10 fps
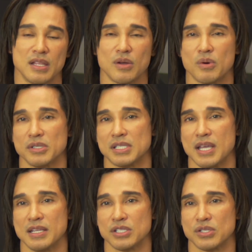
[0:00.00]
in the world of
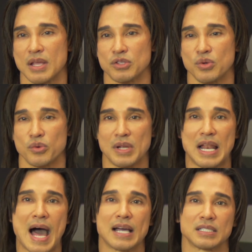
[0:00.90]
aesthetics to
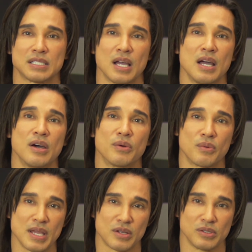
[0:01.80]
relax
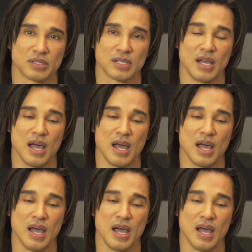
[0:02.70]
wrinkles.